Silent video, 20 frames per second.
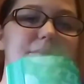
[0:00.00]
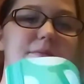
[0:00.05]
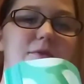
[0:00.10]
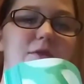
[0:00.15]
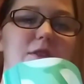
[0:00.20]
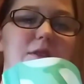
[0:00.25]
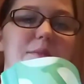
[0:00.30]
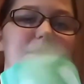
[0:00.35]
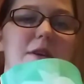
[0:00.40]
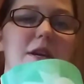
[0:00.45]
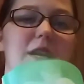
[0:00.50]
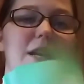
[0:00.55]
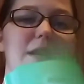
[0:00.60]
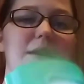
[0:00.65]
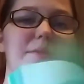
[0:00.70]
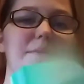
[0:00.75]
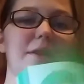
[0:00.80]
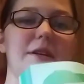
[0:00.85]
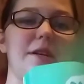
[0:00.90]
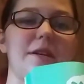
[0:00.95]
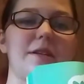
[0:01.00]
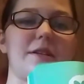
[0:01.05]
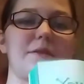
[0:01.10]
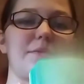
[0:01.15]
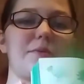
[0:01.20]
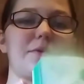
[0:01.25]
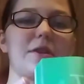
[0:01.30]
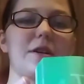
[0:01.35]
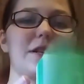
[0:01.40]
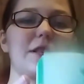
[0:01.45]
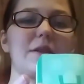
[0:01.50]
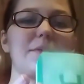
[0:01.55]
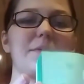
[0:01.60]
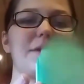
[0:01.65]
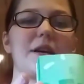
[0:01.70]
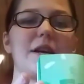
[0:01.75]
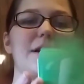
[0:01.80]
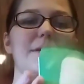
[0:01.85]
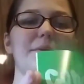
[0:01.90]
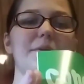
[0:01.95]
For the baby, to put on the
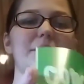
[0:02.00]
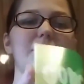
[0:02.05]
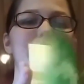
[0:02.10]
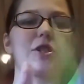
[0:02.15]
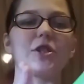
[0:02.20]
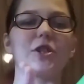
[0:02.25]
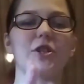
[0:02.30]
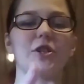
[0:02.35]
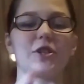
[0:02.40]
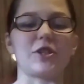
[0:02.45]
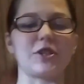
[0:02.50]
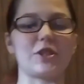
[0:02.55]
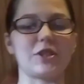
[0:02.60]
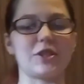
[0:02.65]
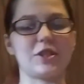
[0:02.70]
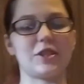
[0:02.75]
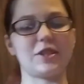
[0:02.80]
baby shirt.